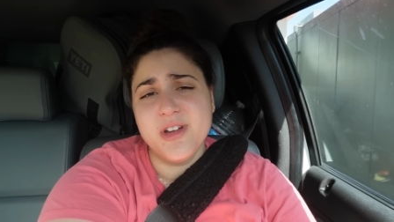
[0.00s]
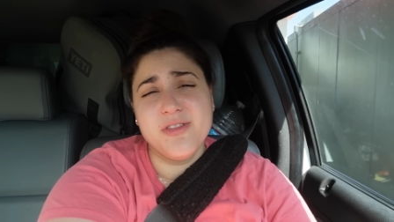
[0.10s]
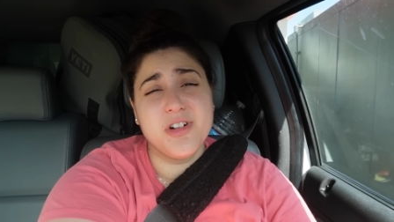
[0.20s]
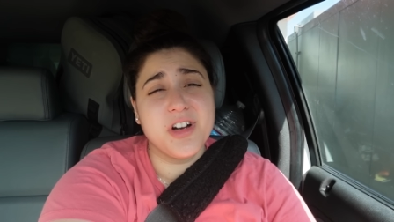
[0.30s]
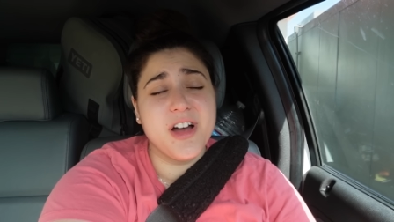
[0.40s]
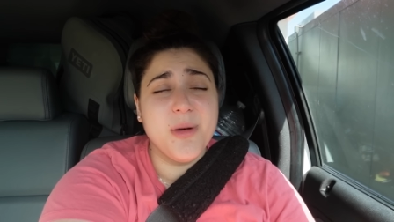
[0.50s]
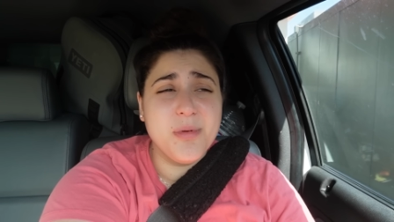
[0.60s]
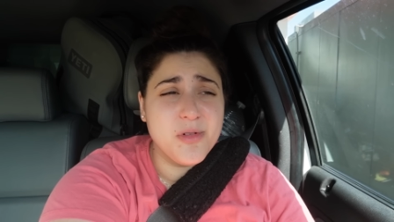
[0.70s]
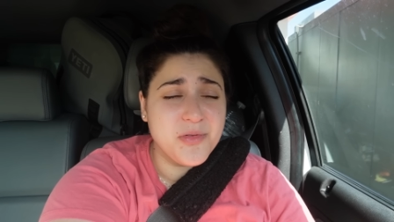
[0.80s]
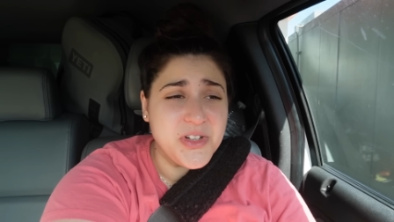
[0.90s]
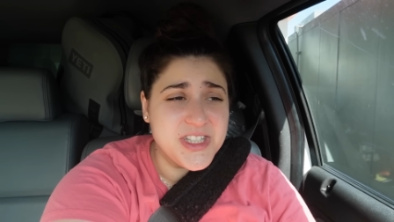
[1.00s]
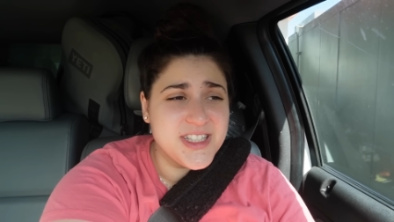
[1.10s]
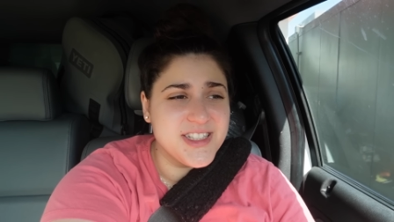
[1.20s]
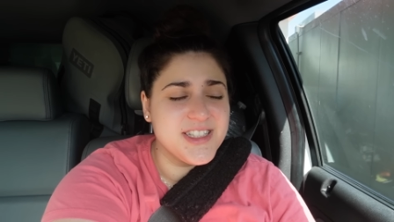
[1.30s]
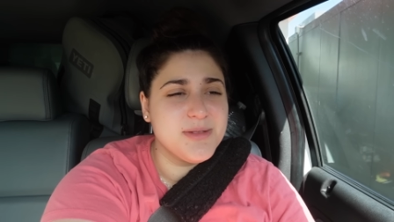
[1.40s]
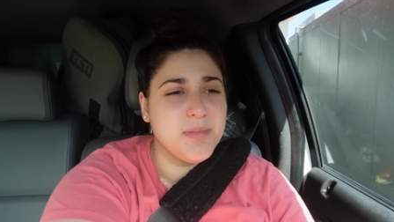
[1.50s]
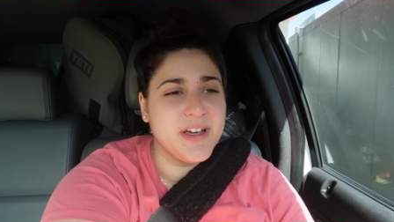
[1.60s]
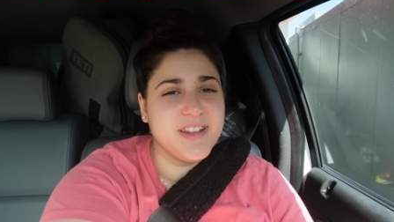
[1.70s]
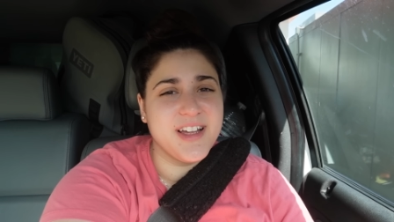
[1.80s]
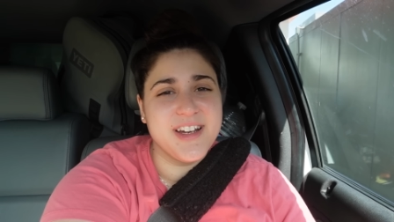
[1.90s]
for a couple reasons.
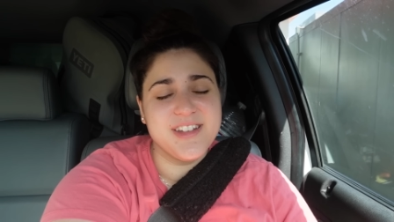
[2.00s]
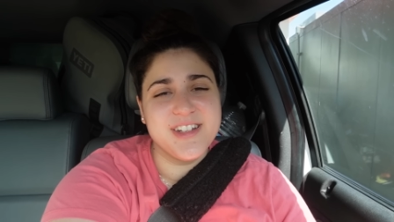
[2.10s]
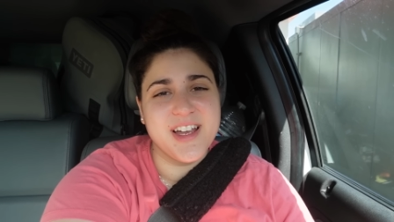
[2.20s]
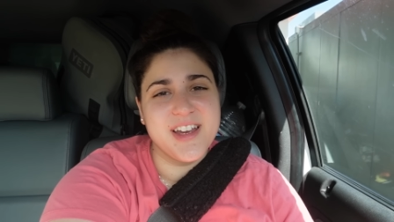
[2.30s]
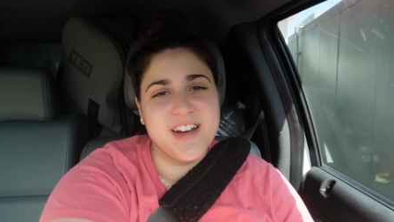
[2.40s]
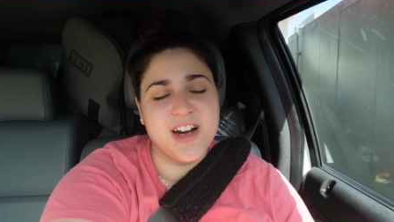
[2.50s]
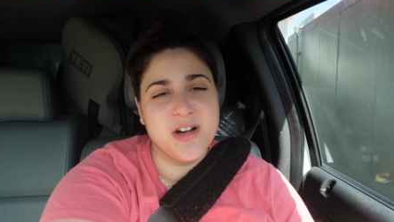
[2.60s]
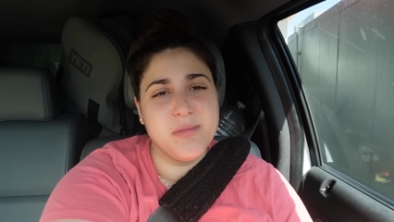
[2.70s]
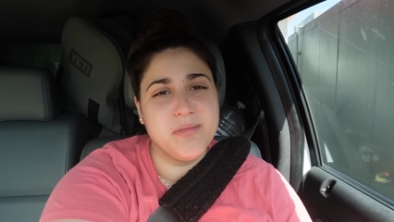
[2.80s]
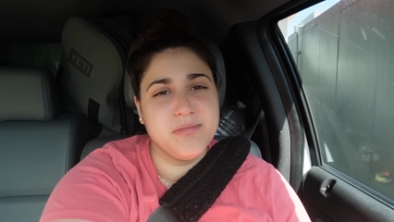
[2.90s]
But Lila and I are,